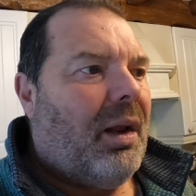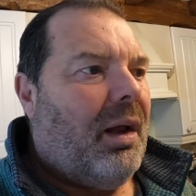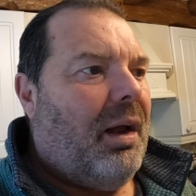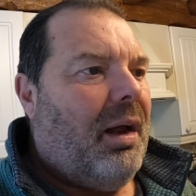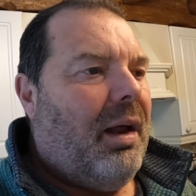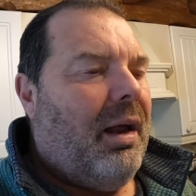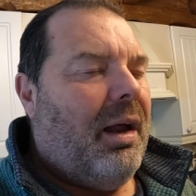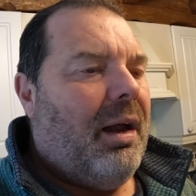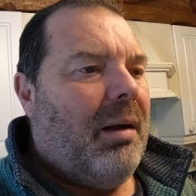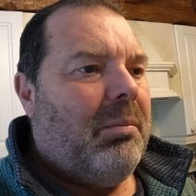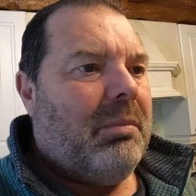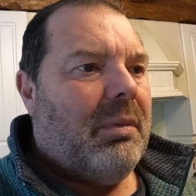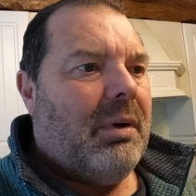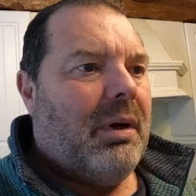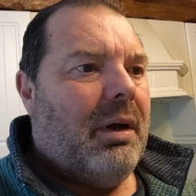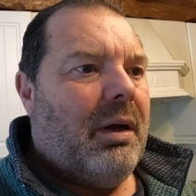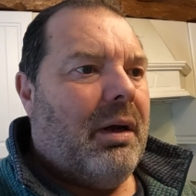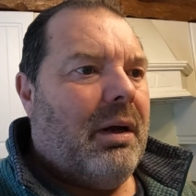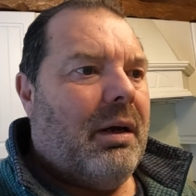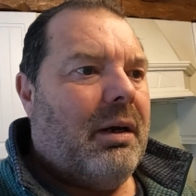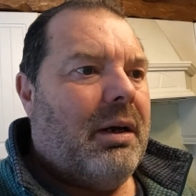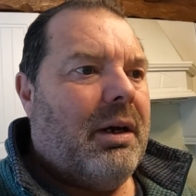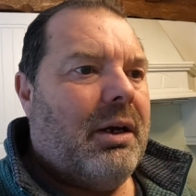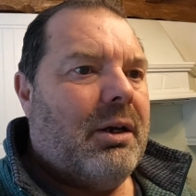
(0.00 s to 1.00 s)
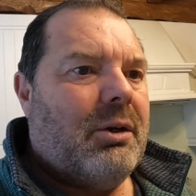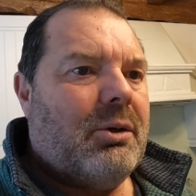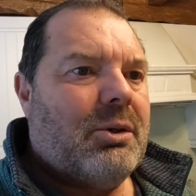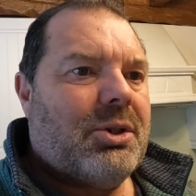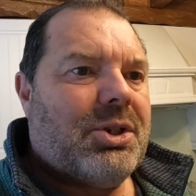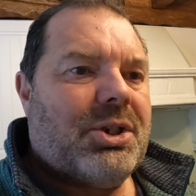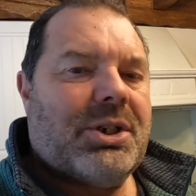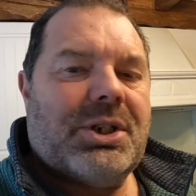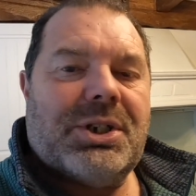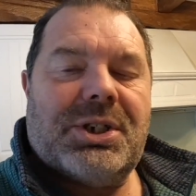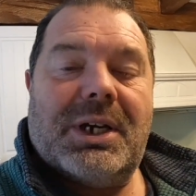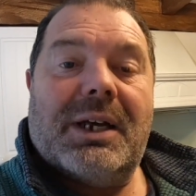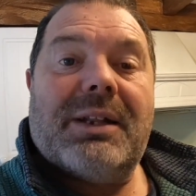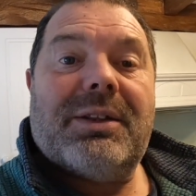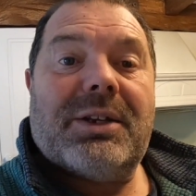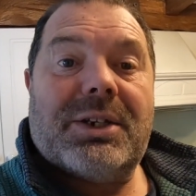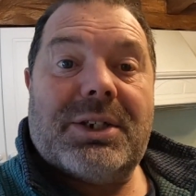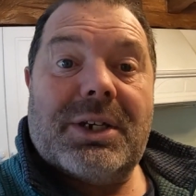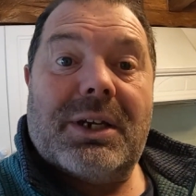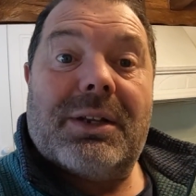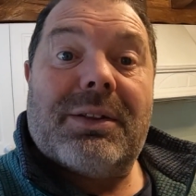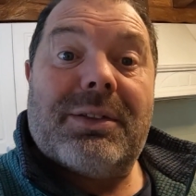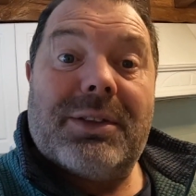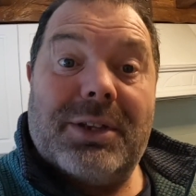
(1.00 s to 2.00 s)
And he used to say
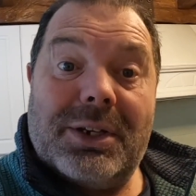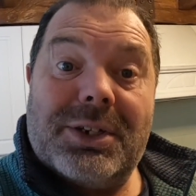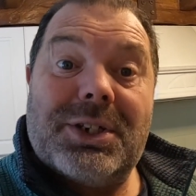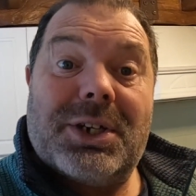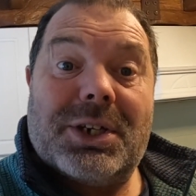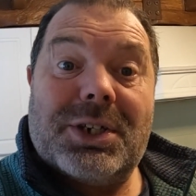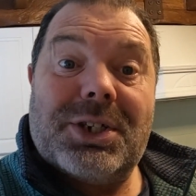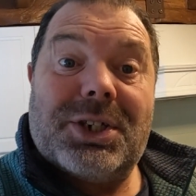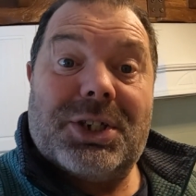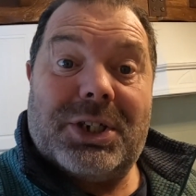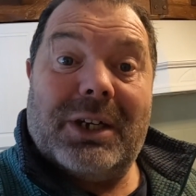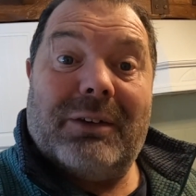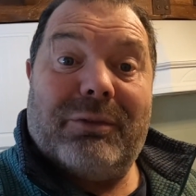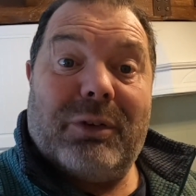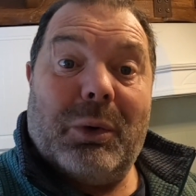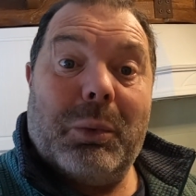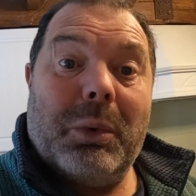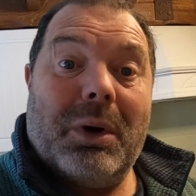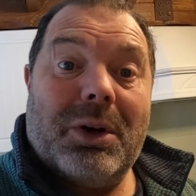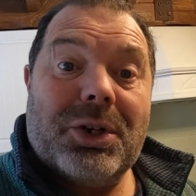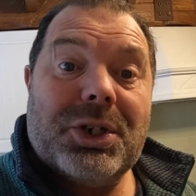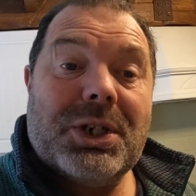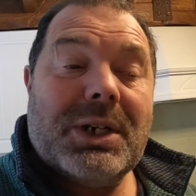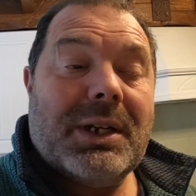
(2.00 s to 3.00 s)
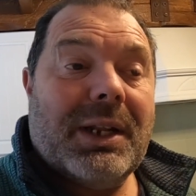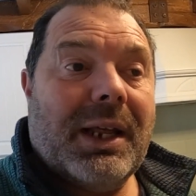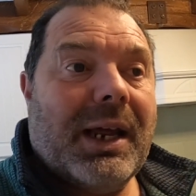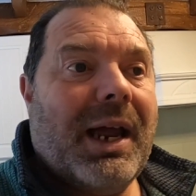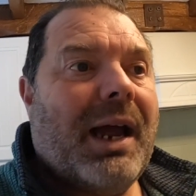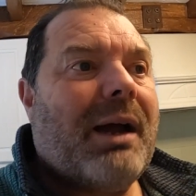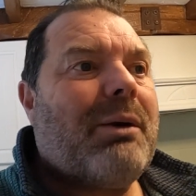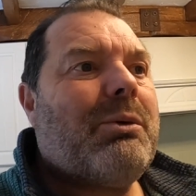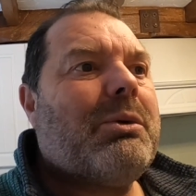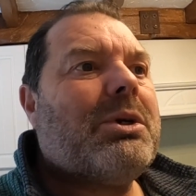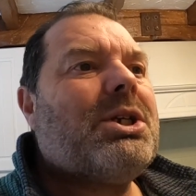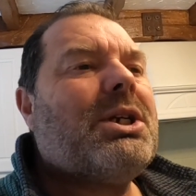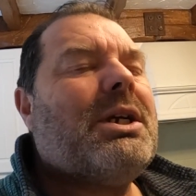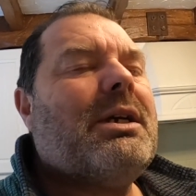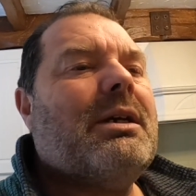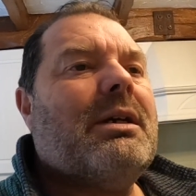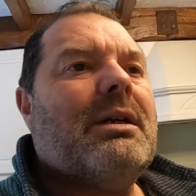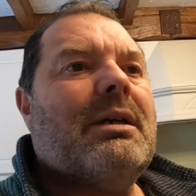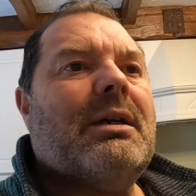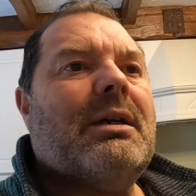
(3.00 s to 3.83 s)
there's a silver watch in the house.